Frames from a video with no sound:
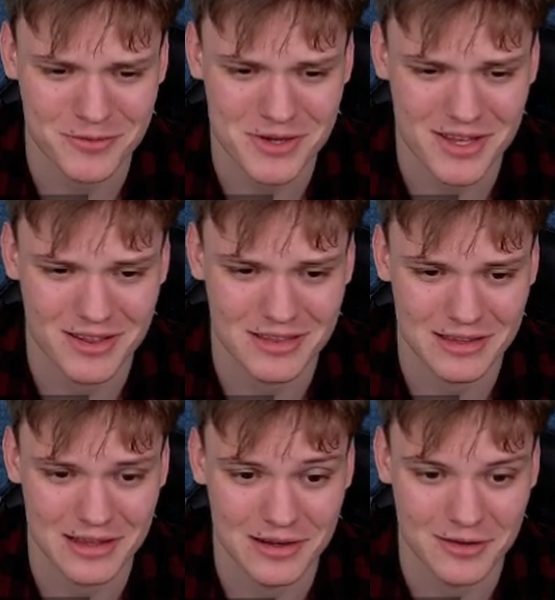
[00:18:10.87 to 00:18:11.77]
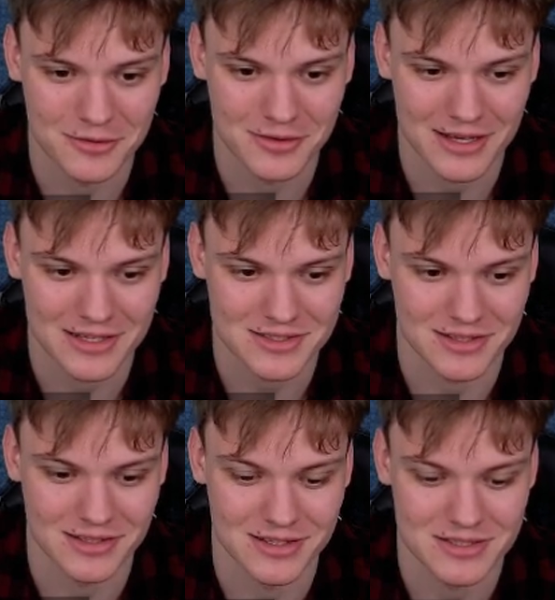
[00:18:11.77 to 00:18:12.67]
with a long
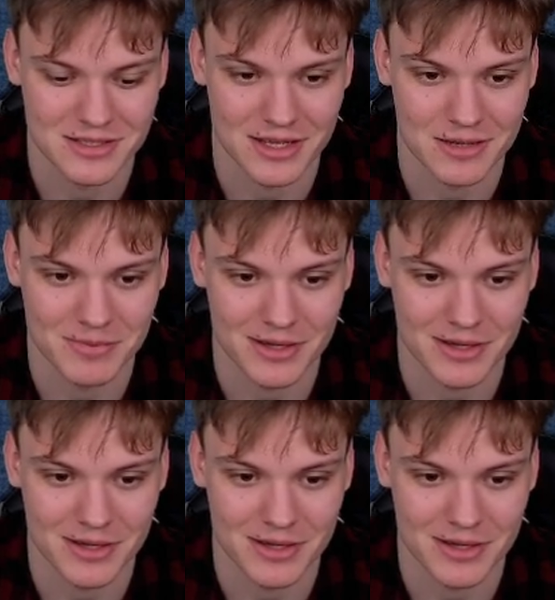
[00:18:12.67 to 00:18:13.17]
castle this time.